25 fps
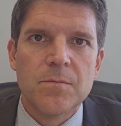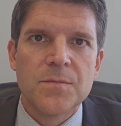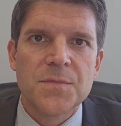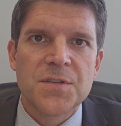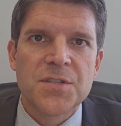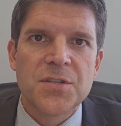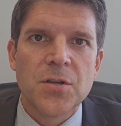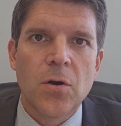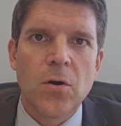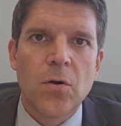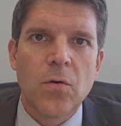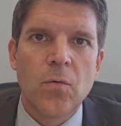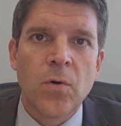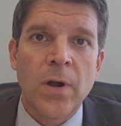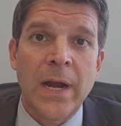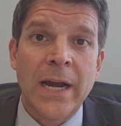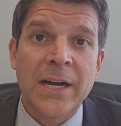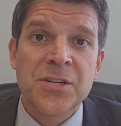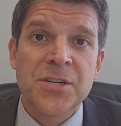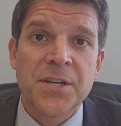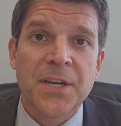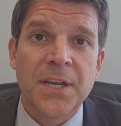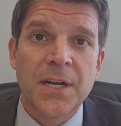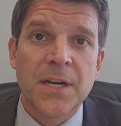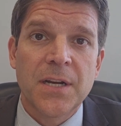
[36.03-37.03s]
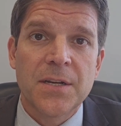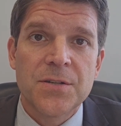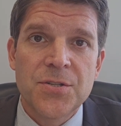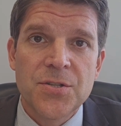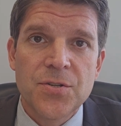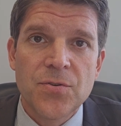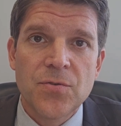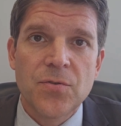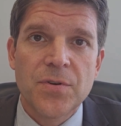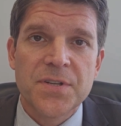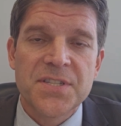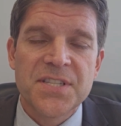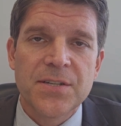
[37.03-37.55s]
So we're actually going to
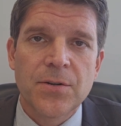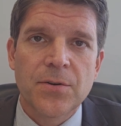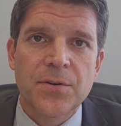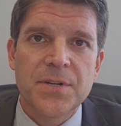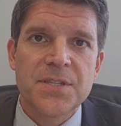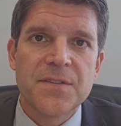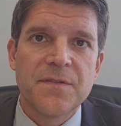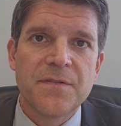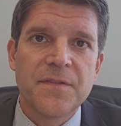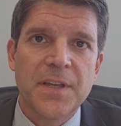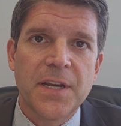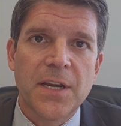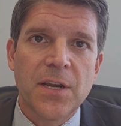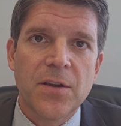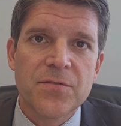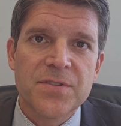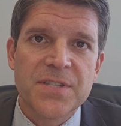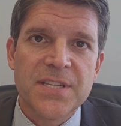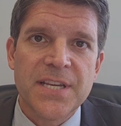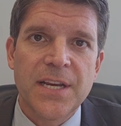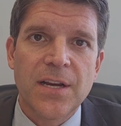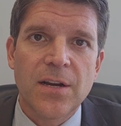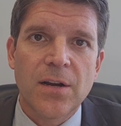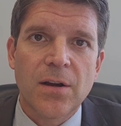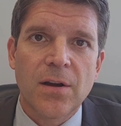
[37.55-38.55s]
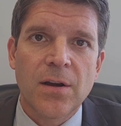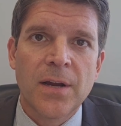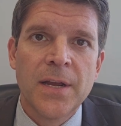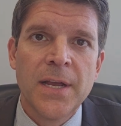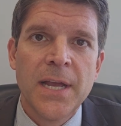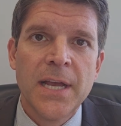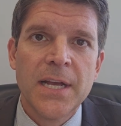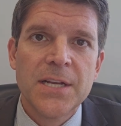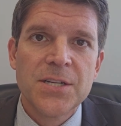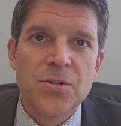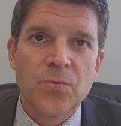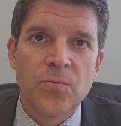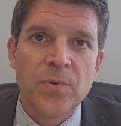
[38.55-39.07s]
do a series of videos here
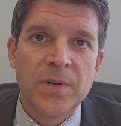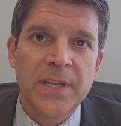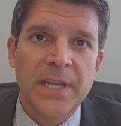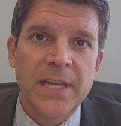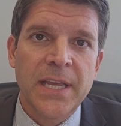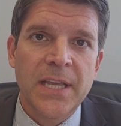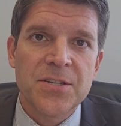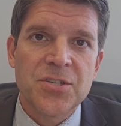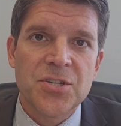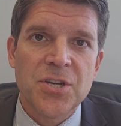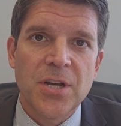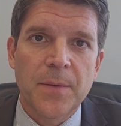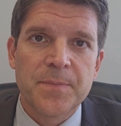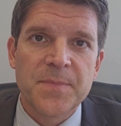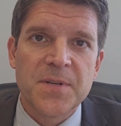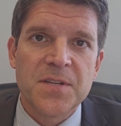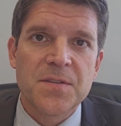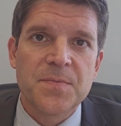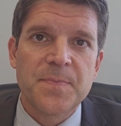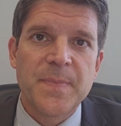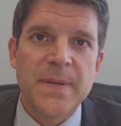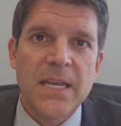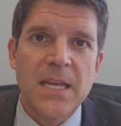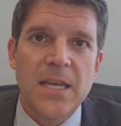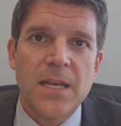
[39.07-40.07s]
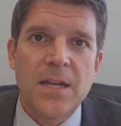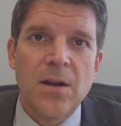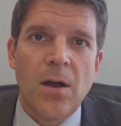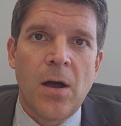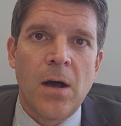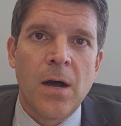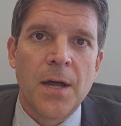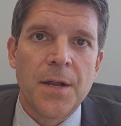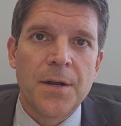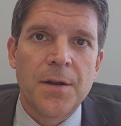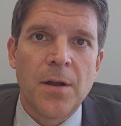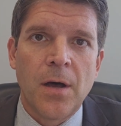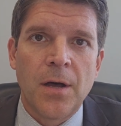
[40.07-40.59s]
to really get you up to speed
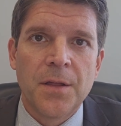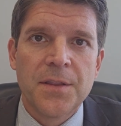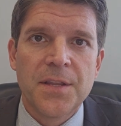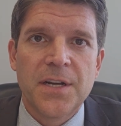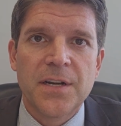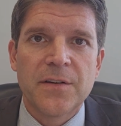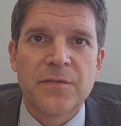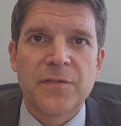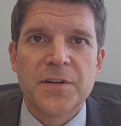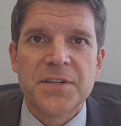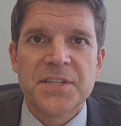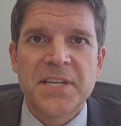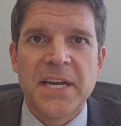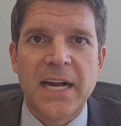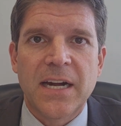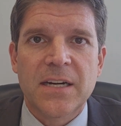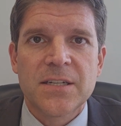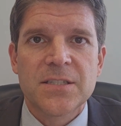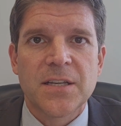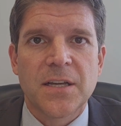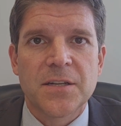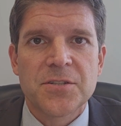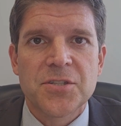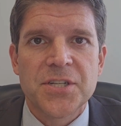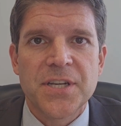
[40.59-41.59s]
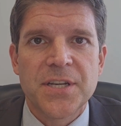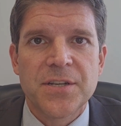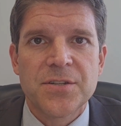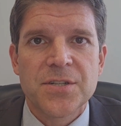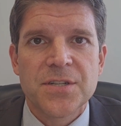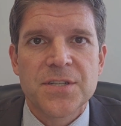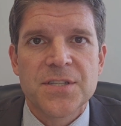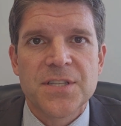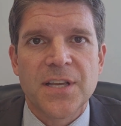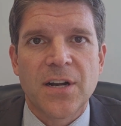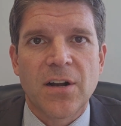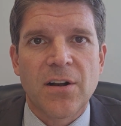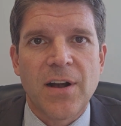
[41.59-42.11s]
on all the different tax law
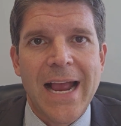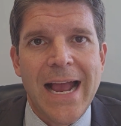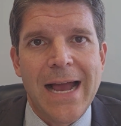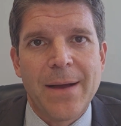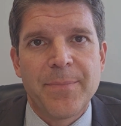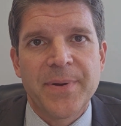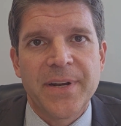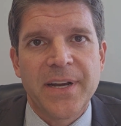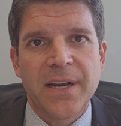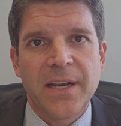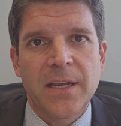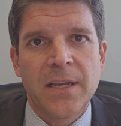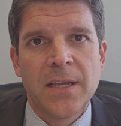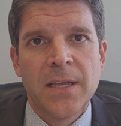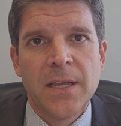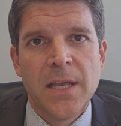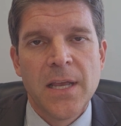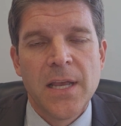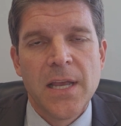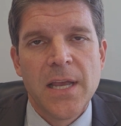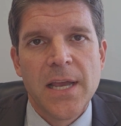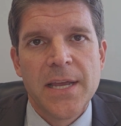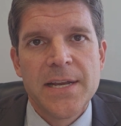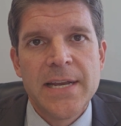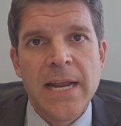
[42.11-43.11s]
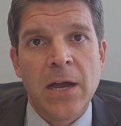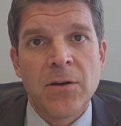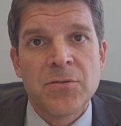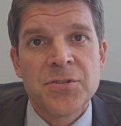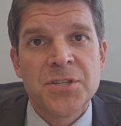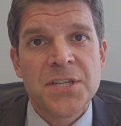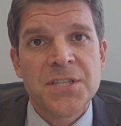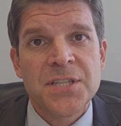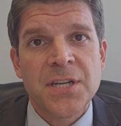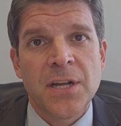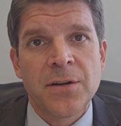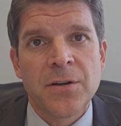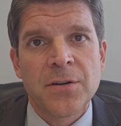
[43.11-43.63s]
changes that are happening. Now,
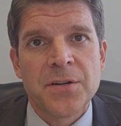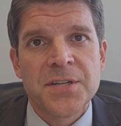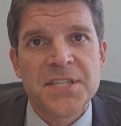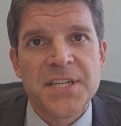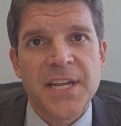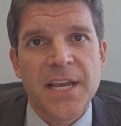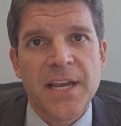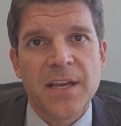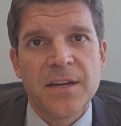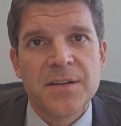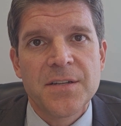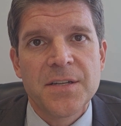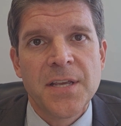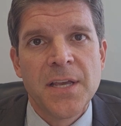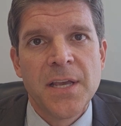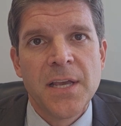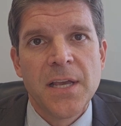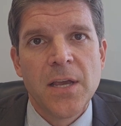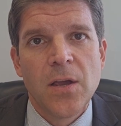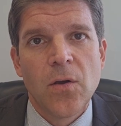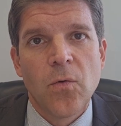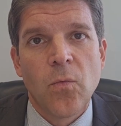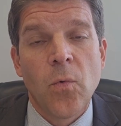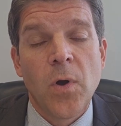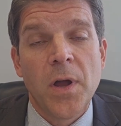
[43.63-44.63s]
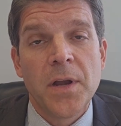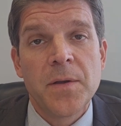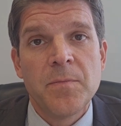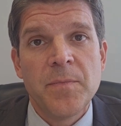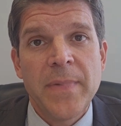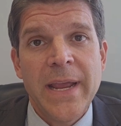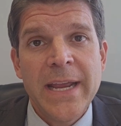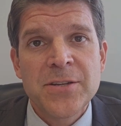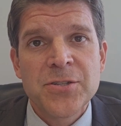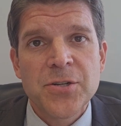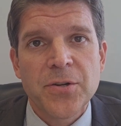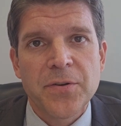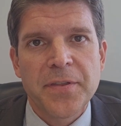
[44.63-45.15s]
just to understand, one
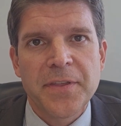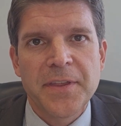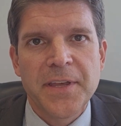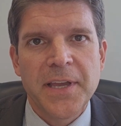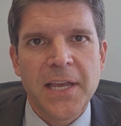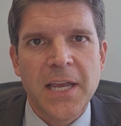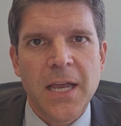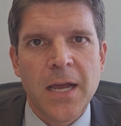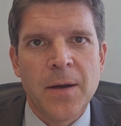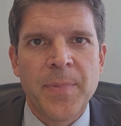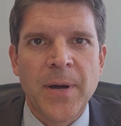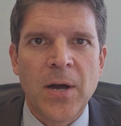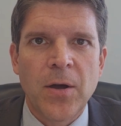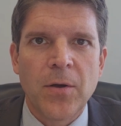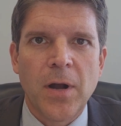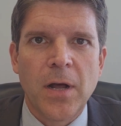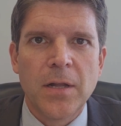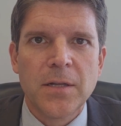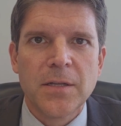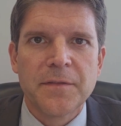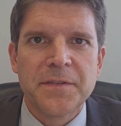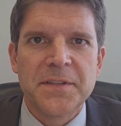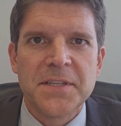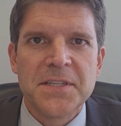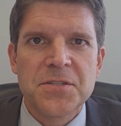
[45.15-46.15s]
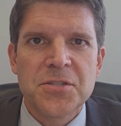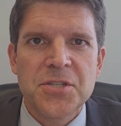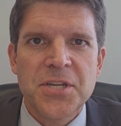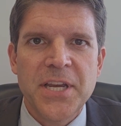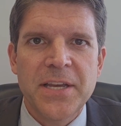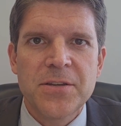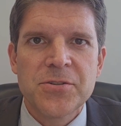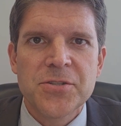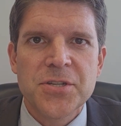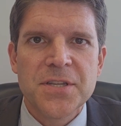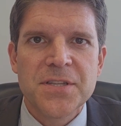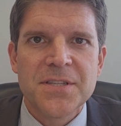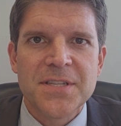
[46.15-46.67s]
major thing about all of these
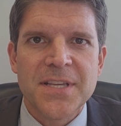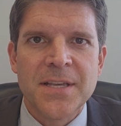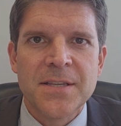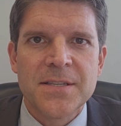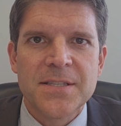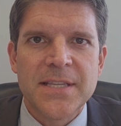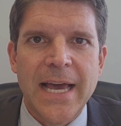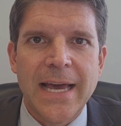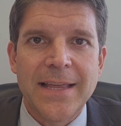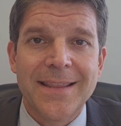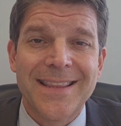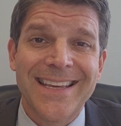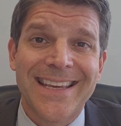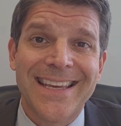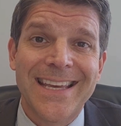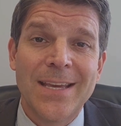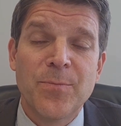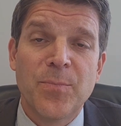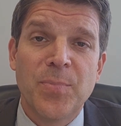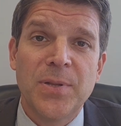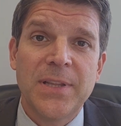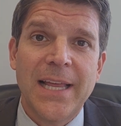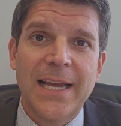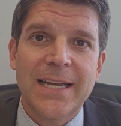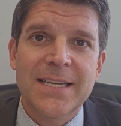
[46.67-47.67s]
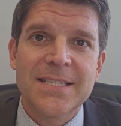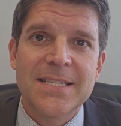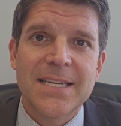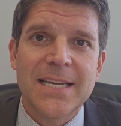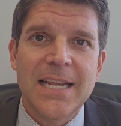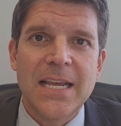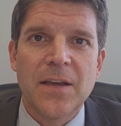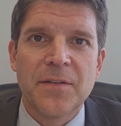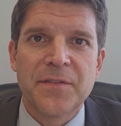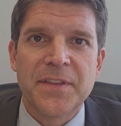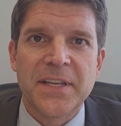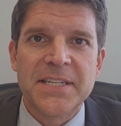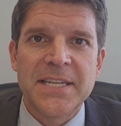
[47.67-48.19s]
changes is that the
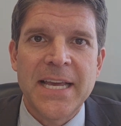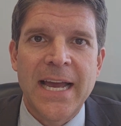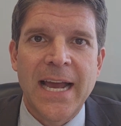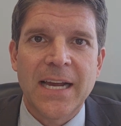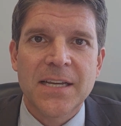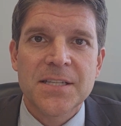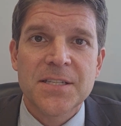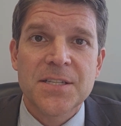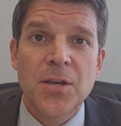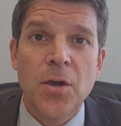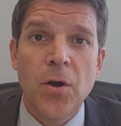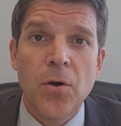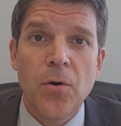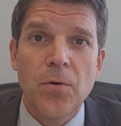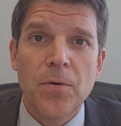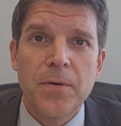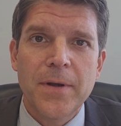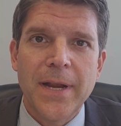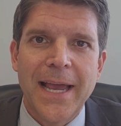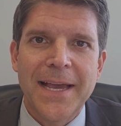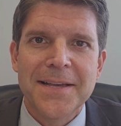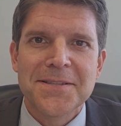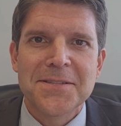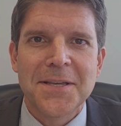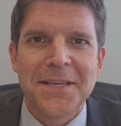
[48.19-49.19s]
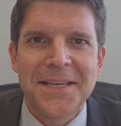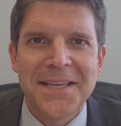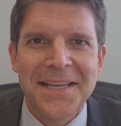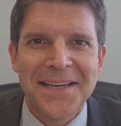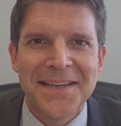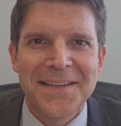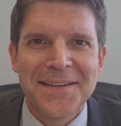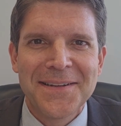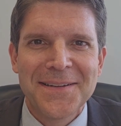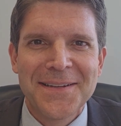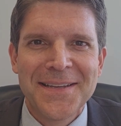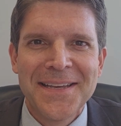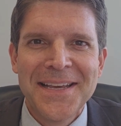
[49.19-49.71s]
complexity of the tax code has
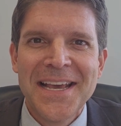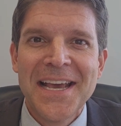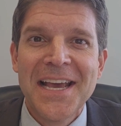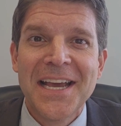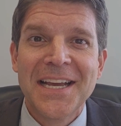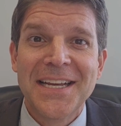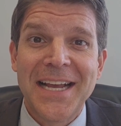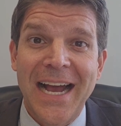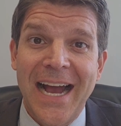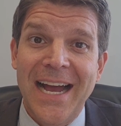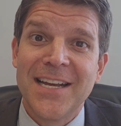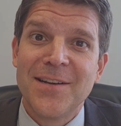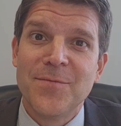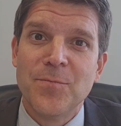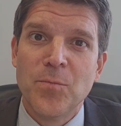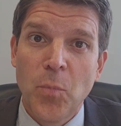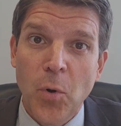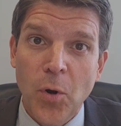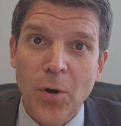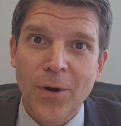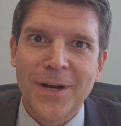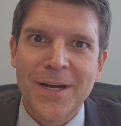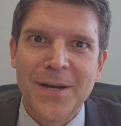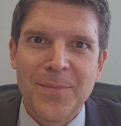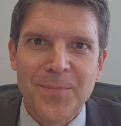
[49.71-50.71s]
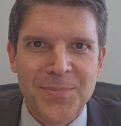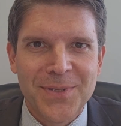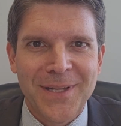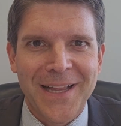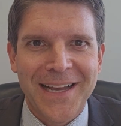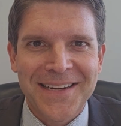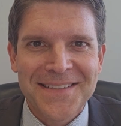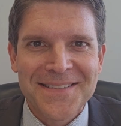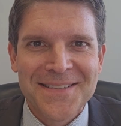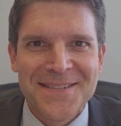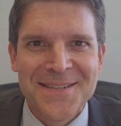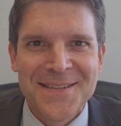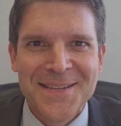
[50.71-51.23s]
again gotten more
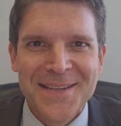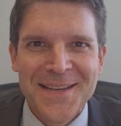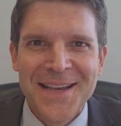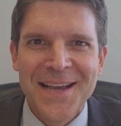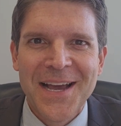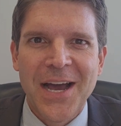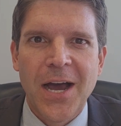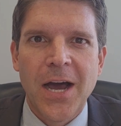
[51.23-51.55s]
complex.